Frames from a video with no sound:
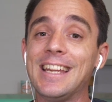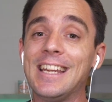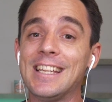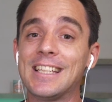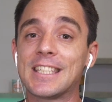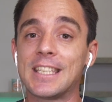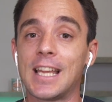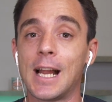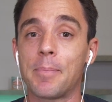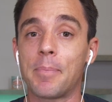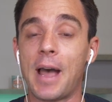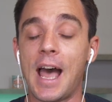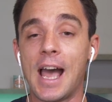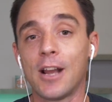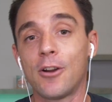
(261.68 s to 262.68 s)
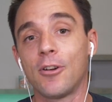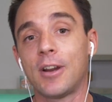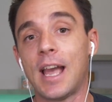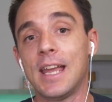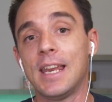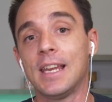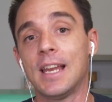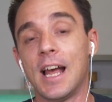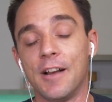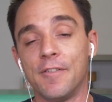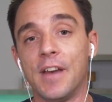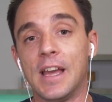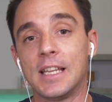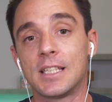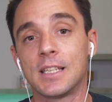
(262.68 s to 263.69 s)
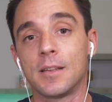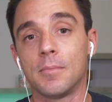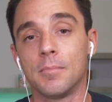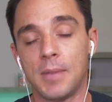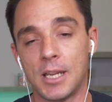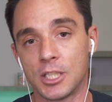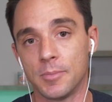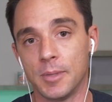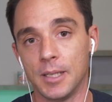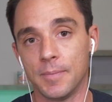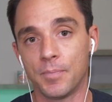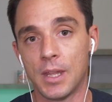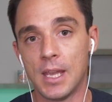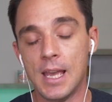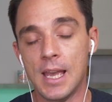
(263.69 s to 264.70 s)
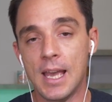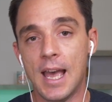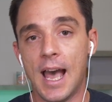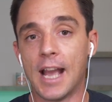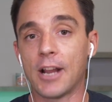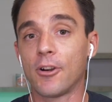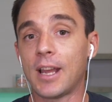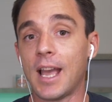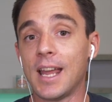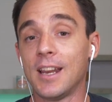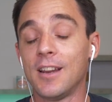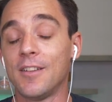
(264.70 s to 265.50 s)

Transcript: need to set up aggregated event measurement. Aggregated